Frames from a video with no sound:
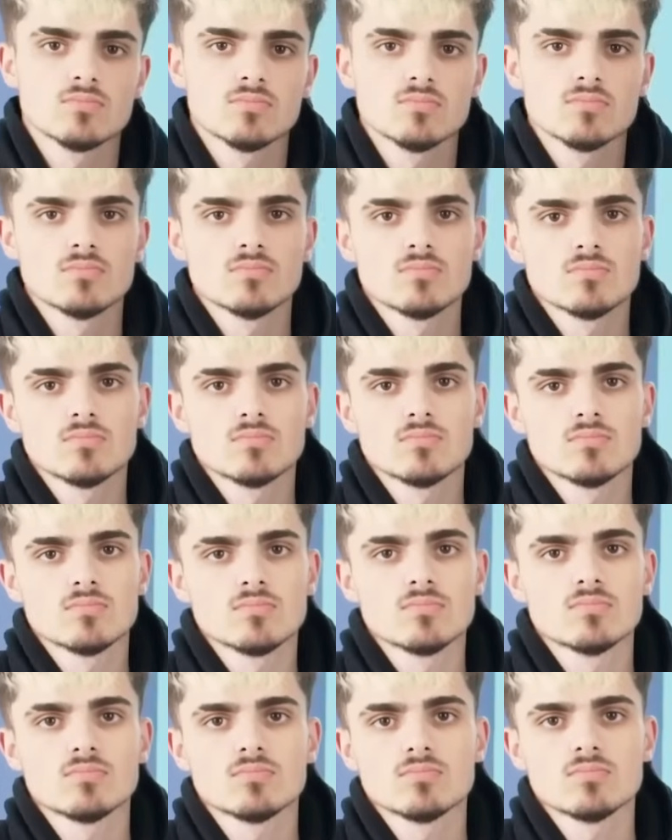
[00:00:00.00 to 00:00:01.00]

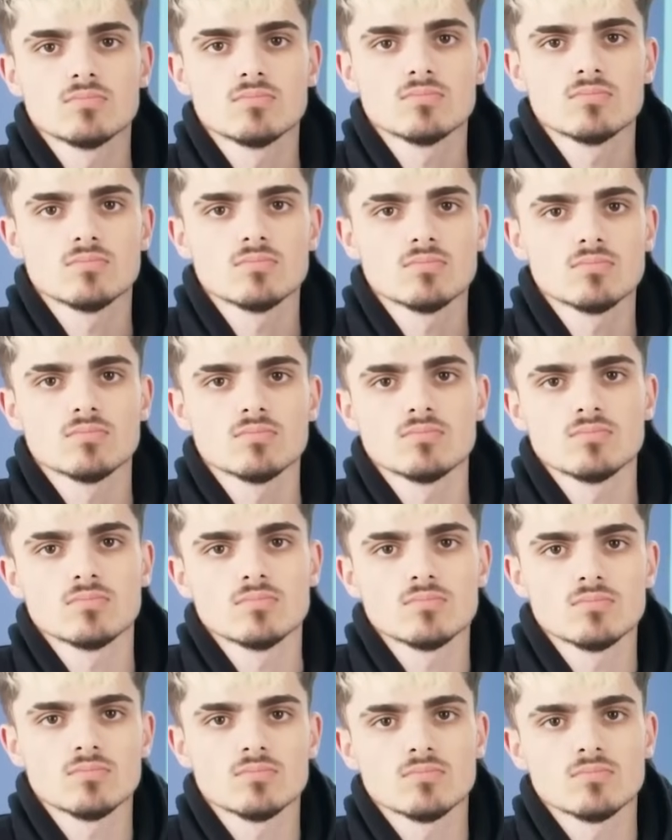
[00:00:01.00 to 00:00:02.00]

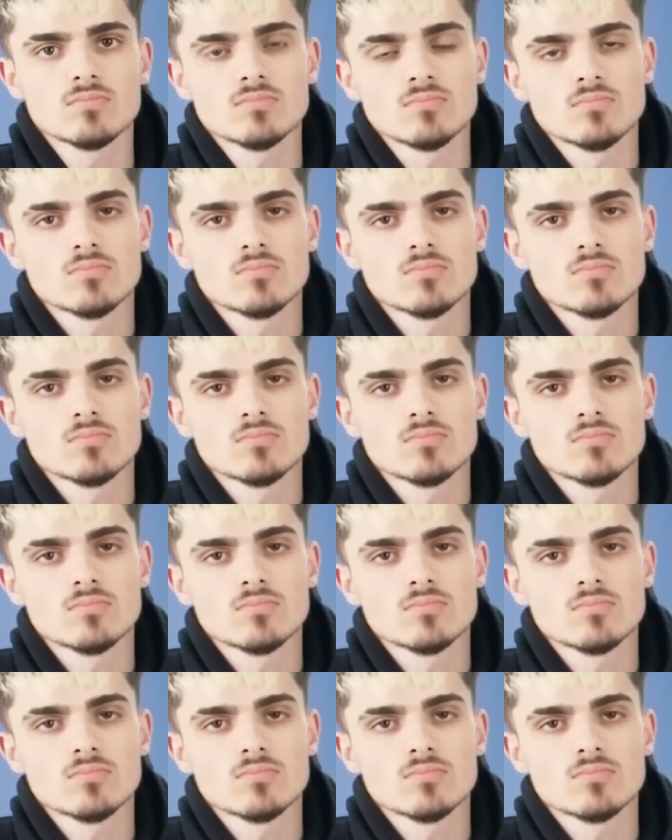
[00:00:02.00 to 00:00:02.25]
(not speaking)